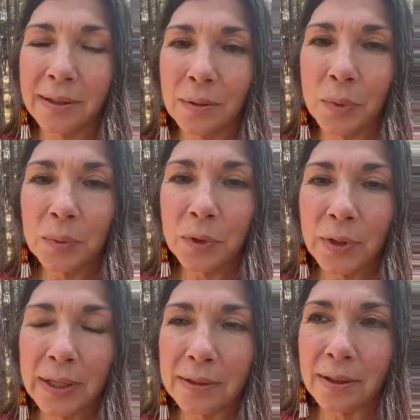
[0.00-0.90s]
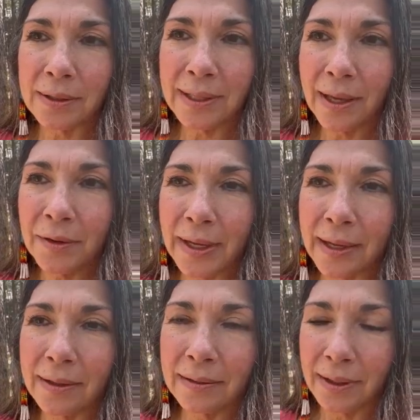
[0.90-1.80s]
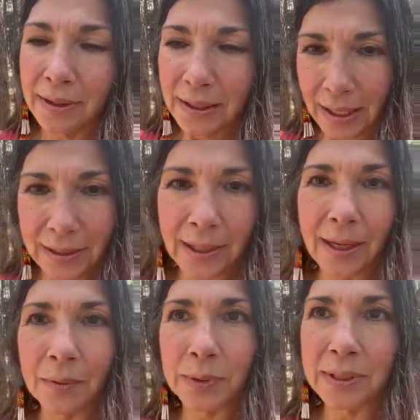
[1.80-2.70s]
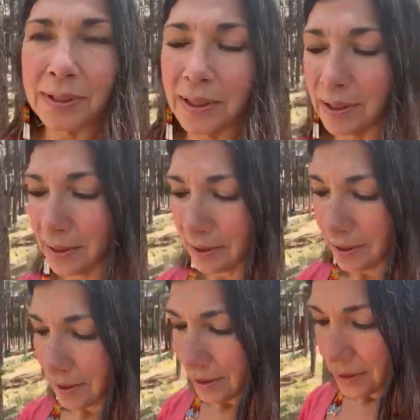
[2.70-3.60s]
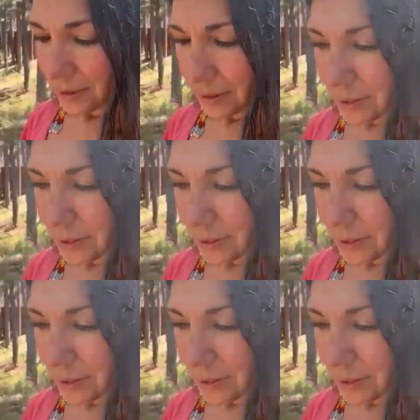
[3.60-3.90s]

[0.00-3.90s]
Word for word: the Womb Kriyas on Saturday, and the next day was the, the